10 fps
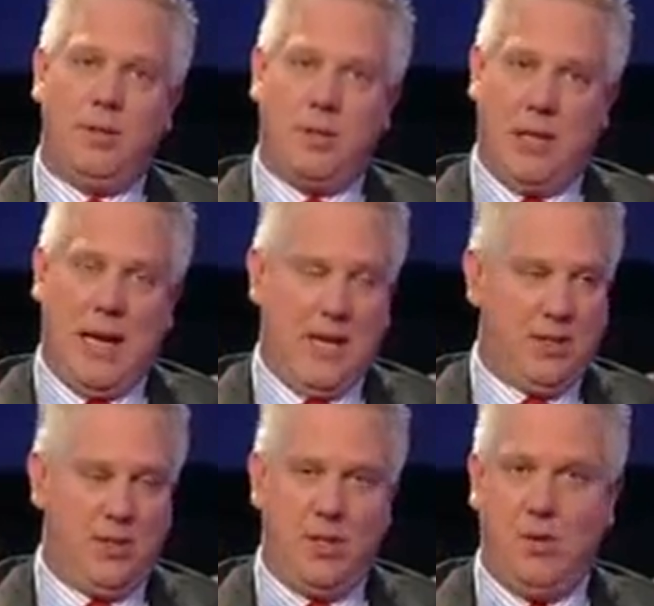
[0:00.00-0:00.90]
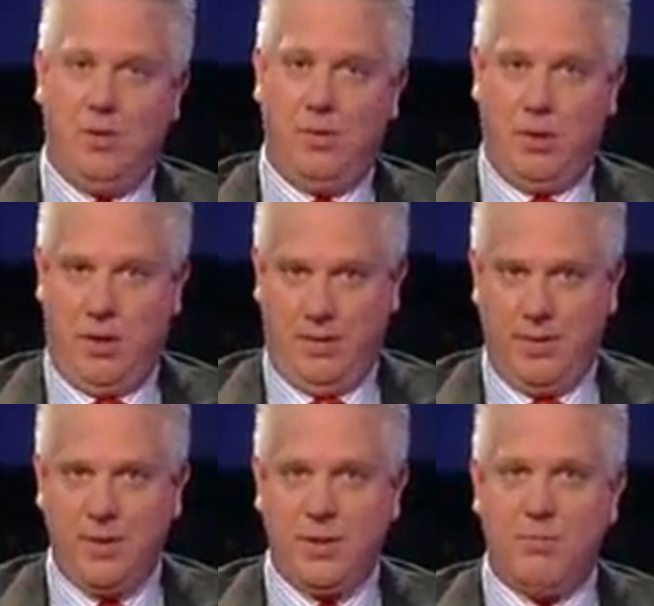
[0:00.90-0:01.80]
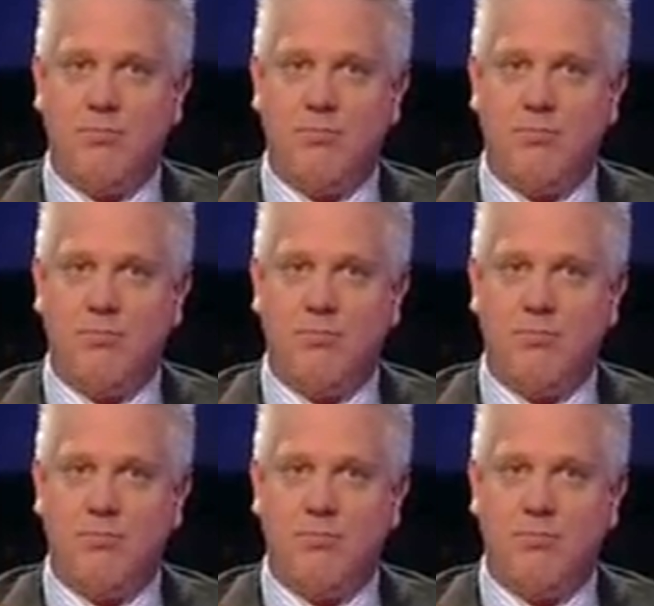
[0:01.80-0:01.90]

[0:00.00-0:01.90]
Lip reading: to class to the Oval Office,